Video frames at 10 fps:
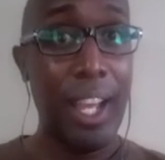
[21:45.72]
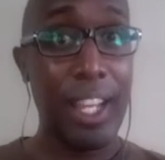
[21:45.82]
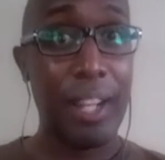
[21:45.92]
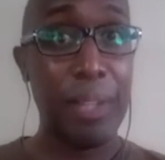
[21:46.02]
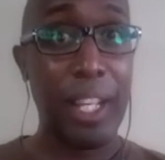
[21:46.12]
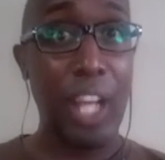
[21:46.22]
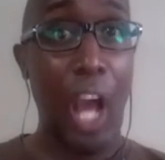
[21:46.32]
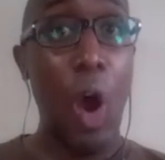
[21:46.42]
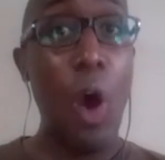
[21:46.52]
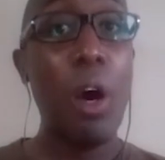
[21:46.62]
And I'm like,
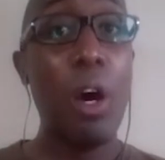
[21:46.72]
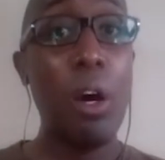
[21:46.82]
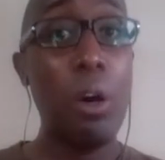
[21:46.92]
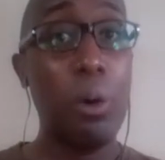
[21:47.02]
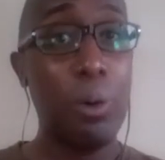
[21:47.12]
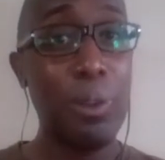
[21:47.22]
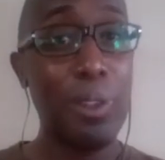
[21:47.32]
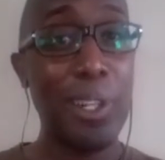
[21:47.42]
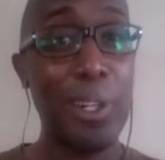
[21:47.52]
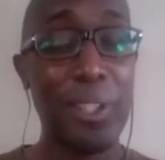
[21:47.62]
oh,
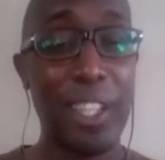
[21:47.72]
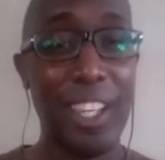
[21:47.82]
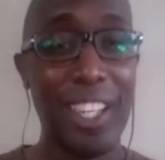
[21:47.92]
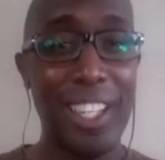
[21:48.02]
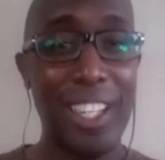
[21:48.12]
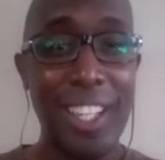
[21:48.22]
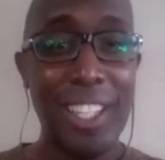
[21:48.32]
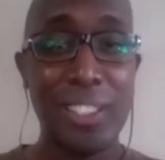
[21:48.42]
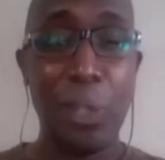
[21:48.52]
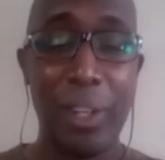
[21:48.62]
okay.
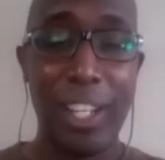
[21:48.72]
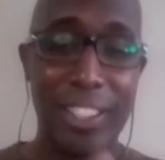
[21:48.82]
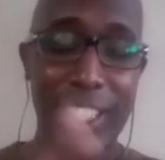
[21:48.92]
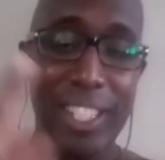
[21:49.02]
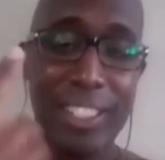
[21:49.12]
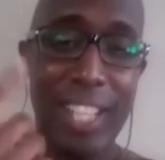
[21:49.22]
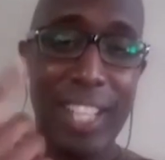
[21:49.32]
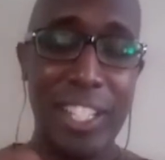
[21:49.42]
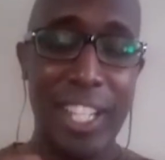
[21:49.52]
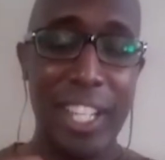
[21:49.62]
So what I did is I
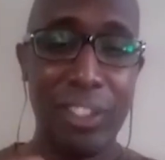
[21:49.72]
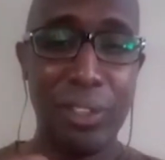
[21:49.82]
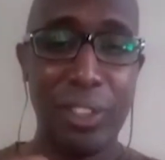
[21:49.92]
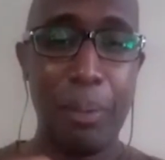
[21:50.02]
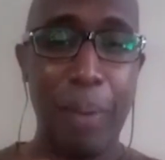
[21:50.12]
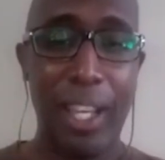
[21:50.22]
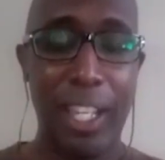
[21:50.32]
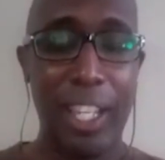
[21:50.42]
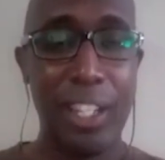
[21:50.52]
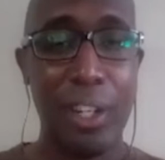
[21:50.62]
channeled my
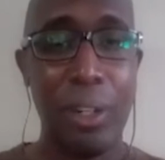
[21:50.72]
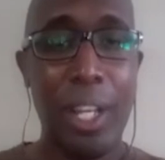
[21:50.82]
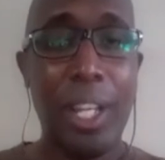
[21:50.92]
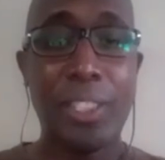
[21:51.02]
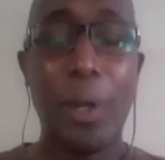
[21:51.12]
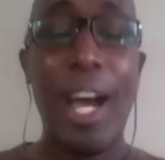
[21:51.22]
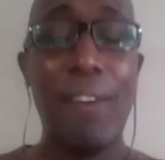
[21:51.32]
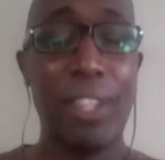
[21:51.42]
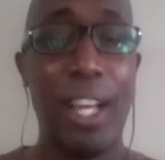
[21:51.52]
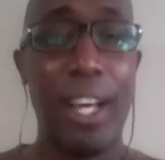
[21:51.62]
inner. So I
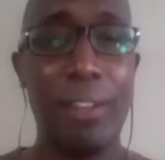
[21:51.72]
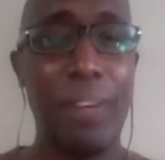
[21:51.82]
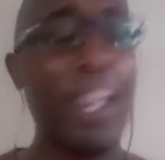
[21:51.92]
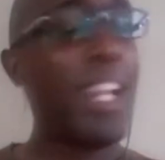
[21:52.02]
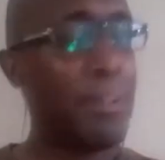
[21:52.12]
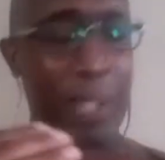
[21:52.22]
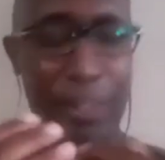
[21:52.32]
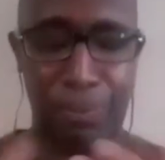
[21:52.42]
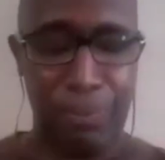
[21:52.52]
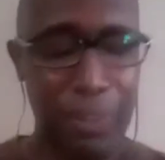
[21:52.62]
have a lot
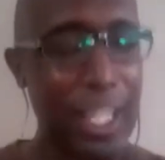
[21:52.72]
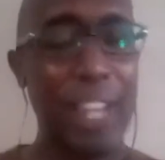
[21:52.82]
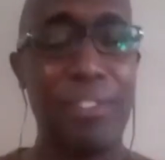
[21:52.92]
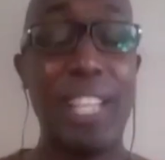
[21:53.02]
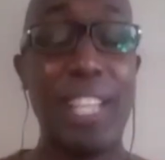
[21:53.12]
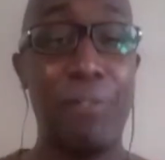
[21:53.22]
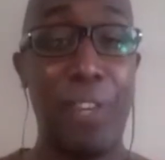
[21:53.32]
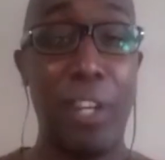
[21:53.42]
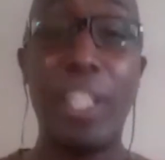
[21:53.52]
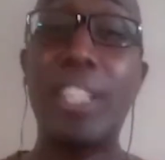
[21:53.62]
of us have
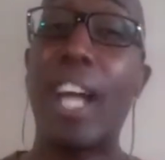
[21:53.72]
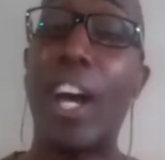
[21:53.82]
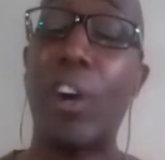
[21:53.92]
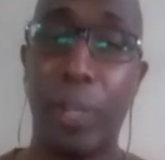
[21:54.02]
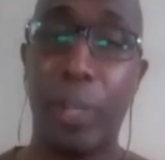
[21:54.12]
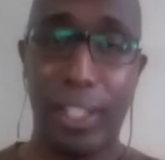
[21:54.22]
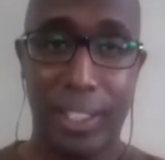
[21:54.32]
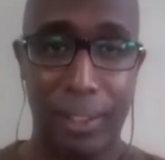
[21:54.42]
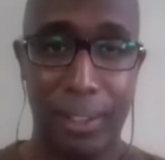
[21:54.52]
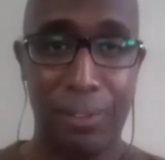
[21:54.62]
very loud
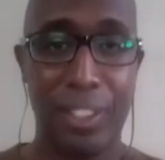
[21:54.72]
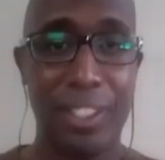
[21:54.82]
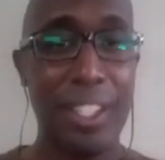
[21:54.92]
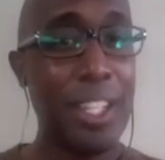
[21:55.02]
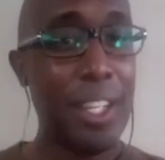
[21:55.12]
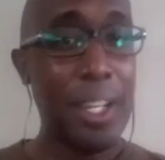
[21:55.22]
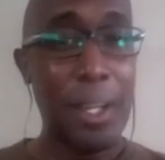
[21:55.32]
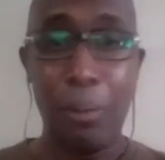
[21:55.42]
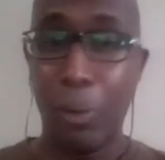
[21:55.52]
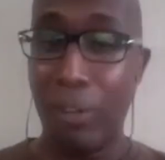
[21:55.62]
relatives.
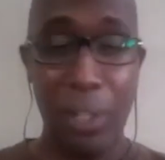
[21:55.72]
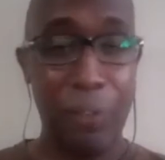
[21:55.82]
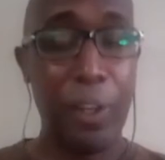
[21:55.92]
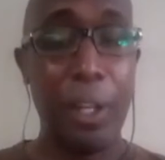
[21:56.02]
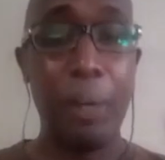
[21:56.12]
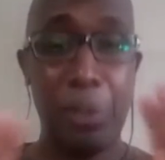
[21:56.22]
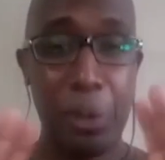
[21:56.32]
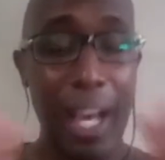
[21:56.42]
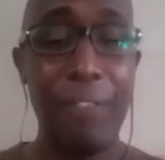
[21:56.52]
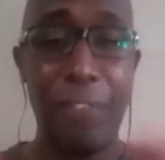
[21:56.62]
Wherever you're from, you
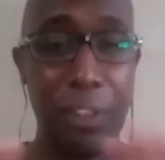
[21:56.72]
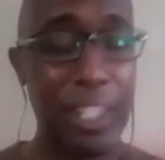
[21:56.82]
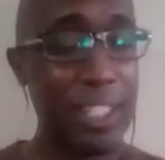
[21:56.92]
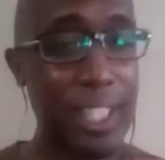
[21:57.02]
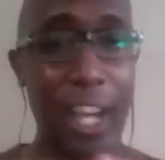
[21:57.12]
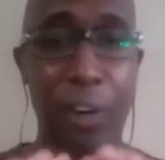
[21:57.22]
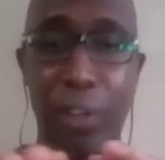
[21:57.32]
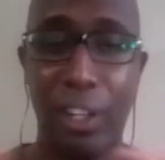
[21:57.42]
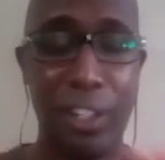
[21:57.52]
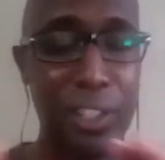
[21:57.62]
have very loud
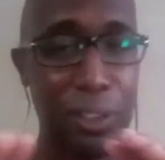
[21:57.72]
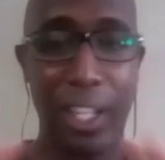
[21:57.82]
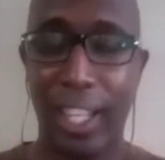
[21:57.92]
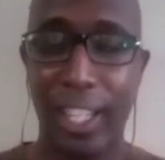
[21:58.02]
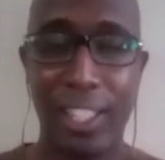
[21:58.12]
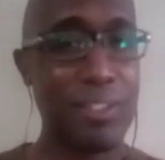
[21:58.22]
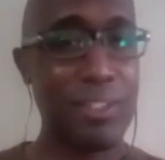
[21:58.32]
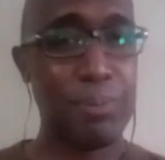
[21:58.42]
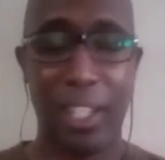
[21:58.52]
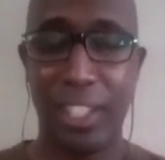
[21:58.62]
uncle, aunts,
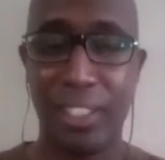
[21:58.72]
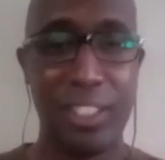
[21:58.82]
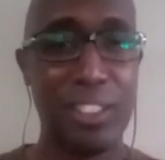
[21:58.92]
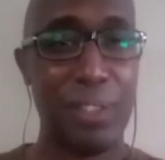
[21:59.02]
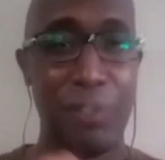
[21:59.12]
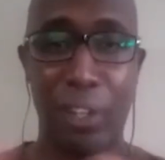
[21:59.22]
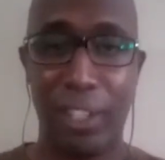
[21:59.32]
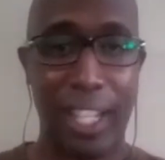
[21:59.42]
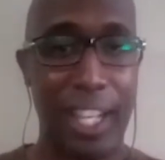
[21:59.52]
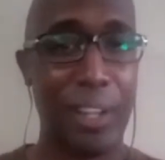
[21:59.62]
cousins. They're very
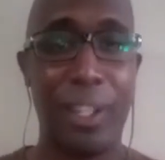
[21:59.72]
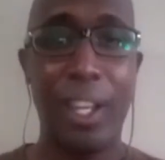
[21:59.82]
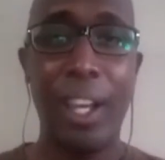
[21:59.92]
loud.